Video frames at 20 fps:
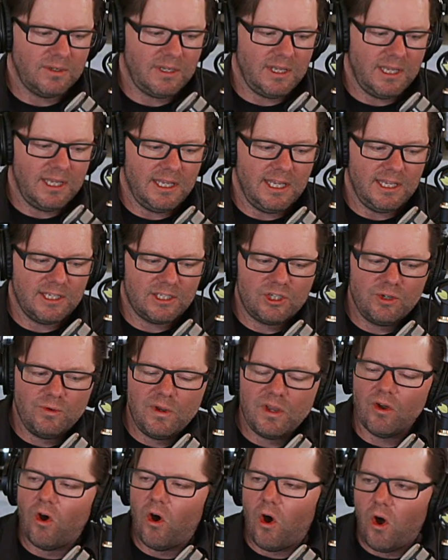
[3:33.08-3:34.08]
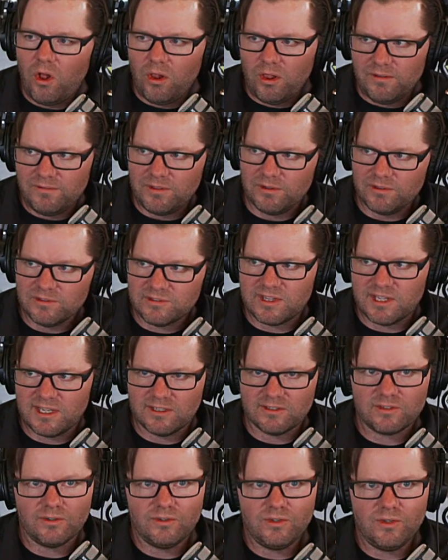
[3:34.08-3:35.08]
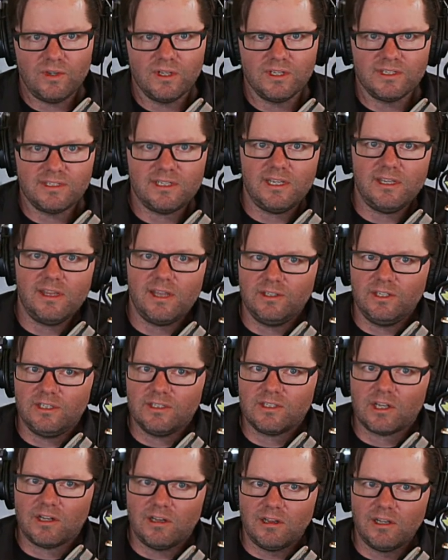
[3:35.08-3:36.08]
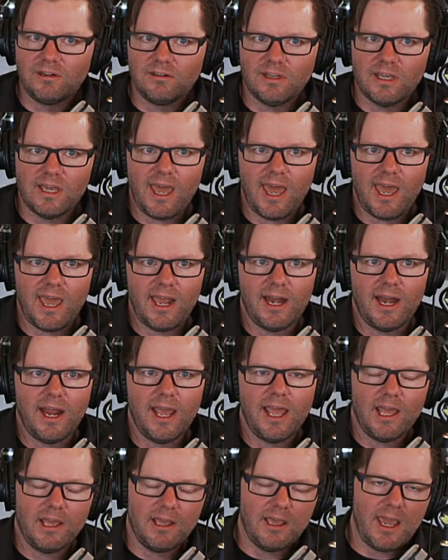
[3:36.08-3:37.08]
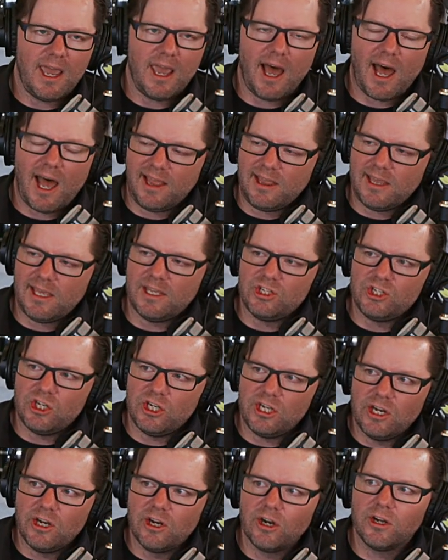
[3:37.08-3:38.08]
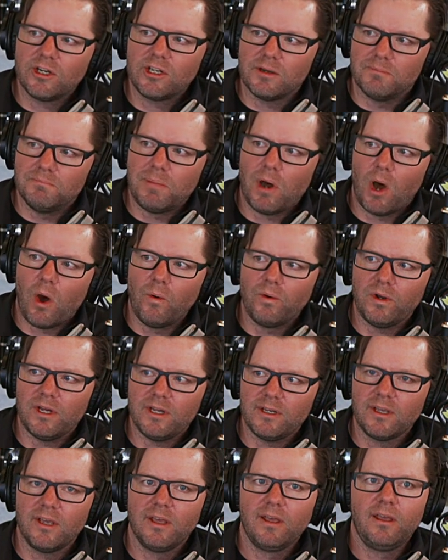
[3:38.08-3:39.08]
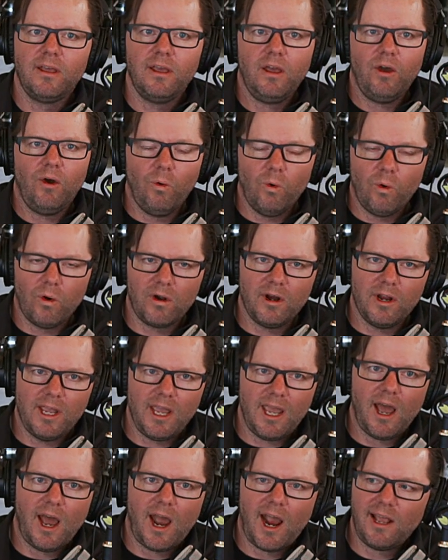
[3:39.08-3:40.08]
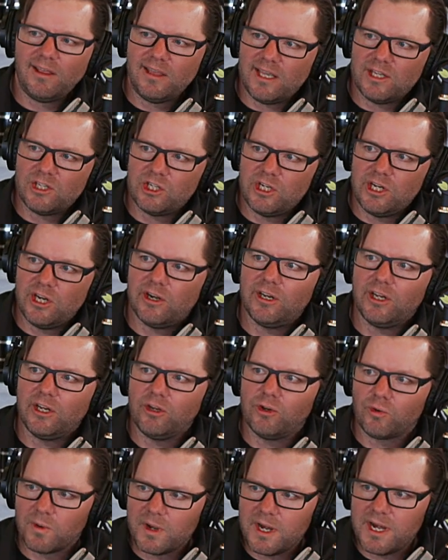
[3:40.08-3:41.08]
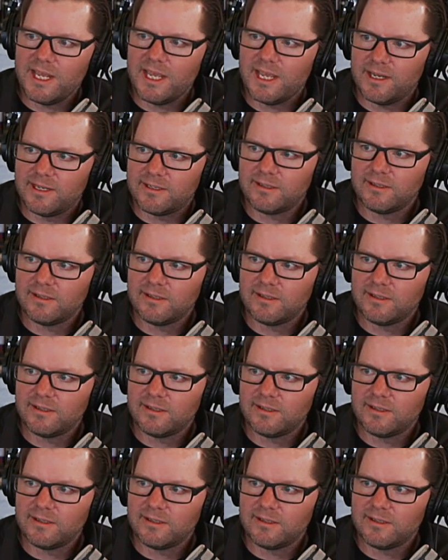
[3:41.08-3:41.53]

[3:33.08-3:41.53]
it's doing all of those things. So you can see that it's clearly a highly engineered component or a highly engineered ingredient